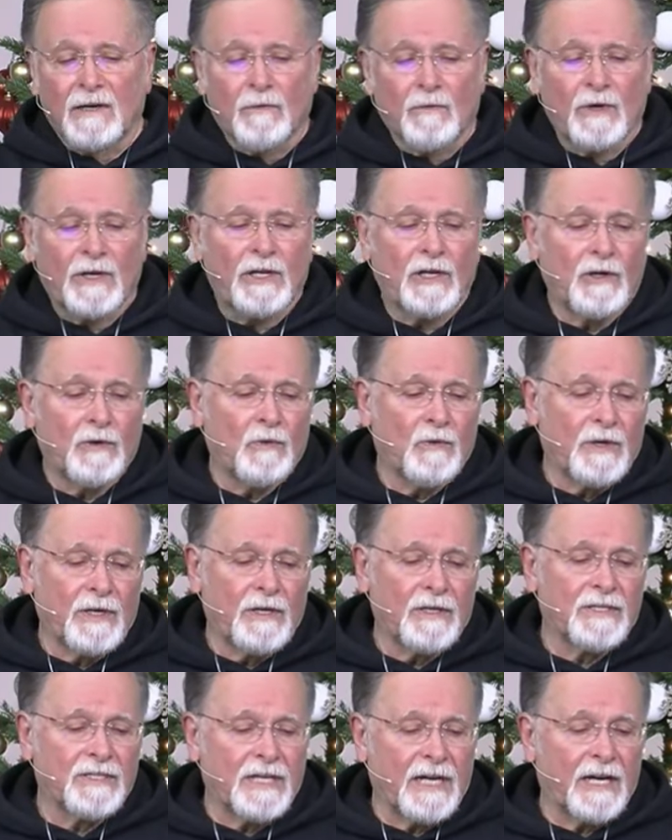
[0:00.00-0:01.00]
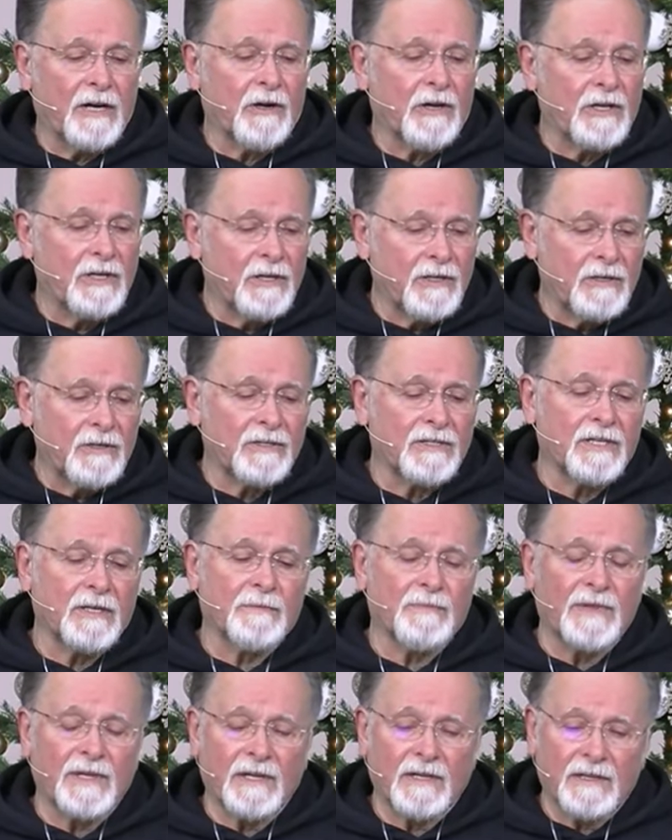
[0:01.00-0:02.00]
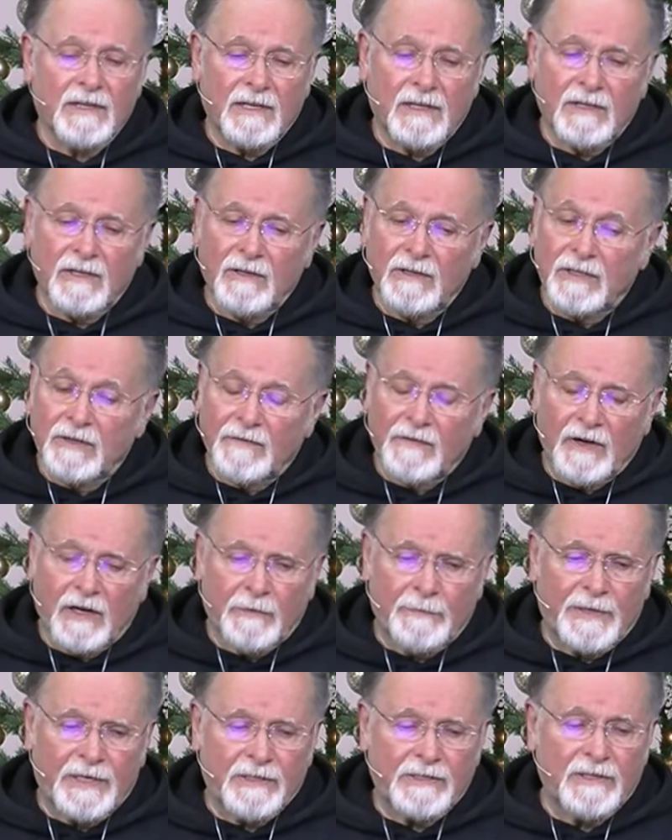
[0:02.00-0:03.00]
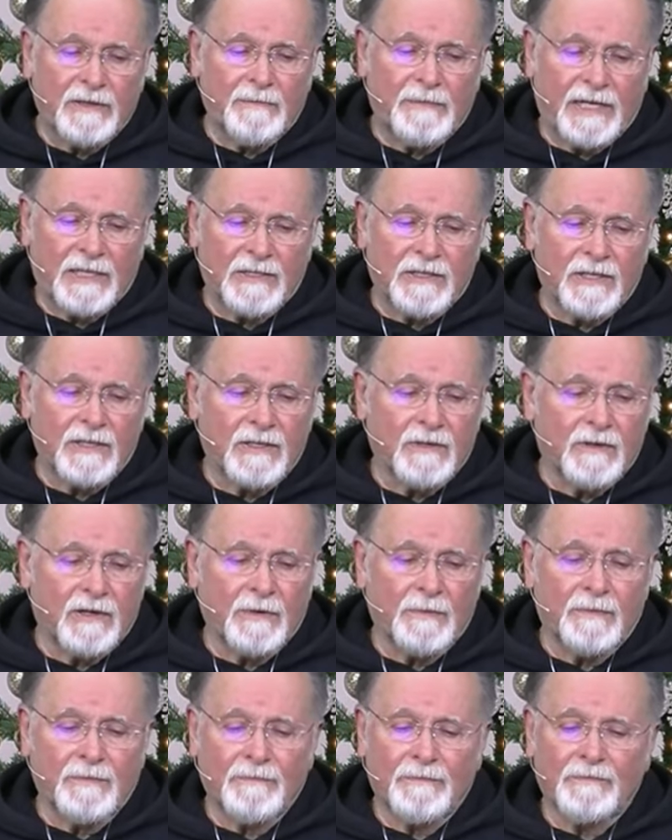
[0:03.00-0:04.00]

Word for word: When you, when you say you're going to do something, then do your very best, best to do it.